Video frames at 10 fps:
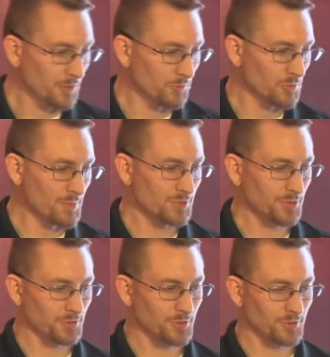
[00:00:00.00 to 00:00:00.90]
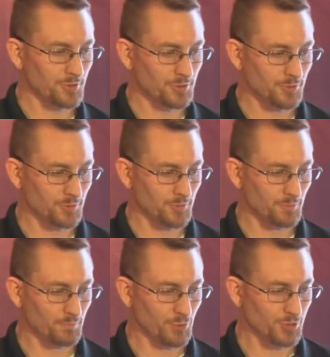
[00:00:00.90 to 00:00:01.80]
we're basically going to
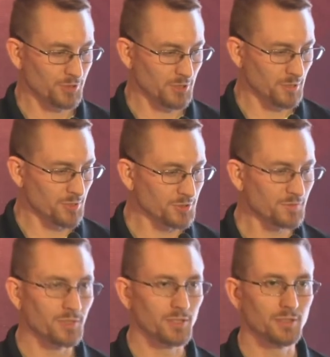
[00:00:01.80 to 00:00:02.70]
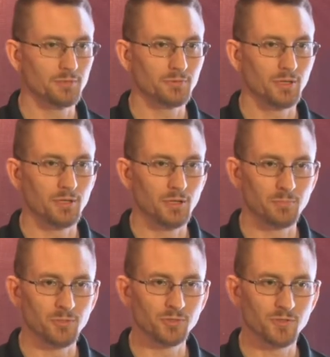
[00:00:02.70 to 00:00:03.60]
push a bunch of data, a
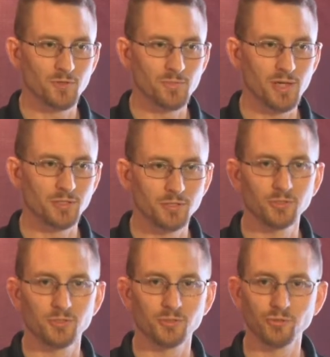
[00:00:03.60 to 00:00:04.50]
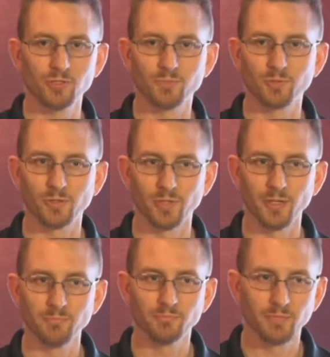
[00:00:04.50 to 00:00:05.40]
bunch of commands into the Zookeeper
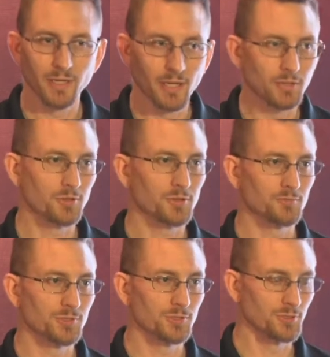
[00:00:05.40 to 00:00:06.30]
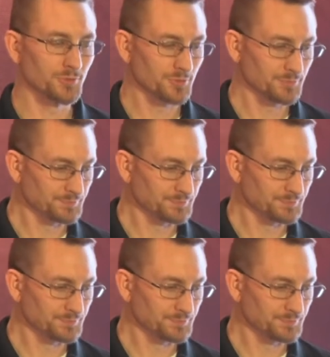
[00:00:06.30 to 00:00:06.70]
client, look at the results.